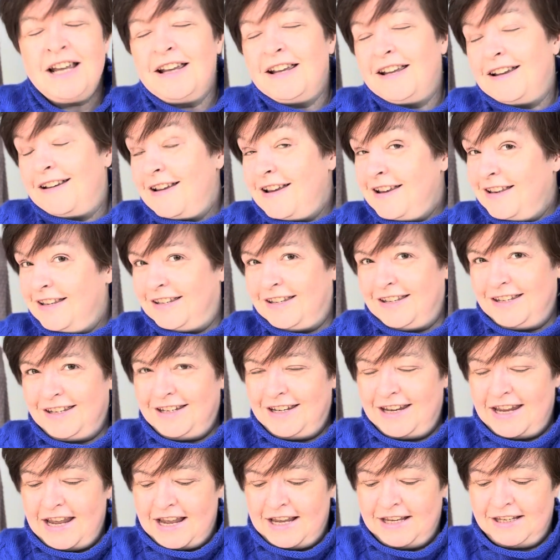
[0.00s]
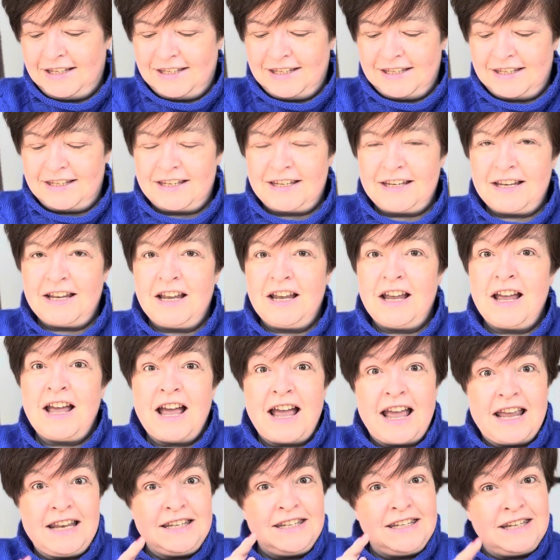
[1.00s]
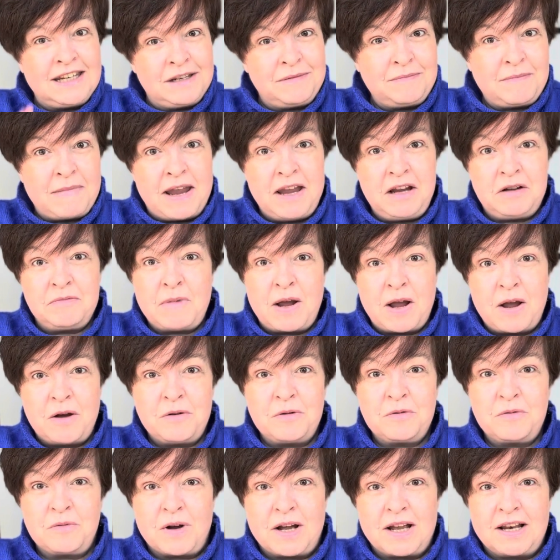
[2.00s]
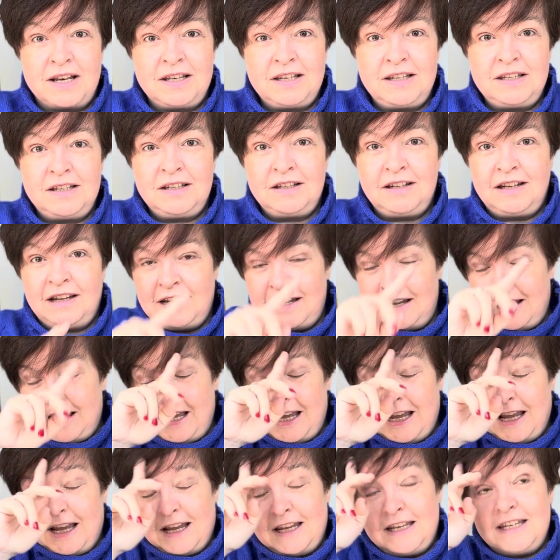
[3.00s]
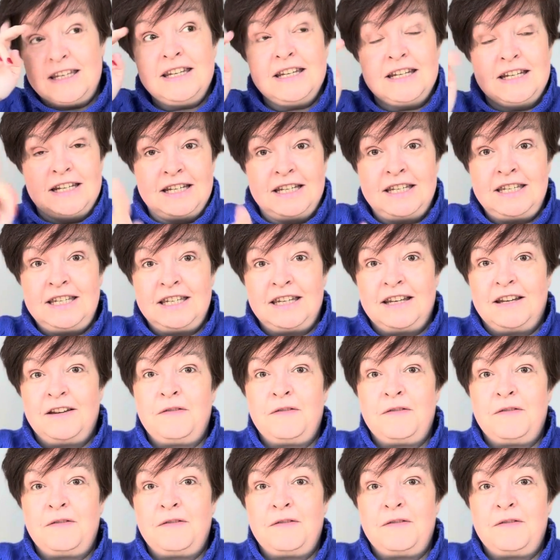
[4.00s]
And yes, I did make my own one. I did.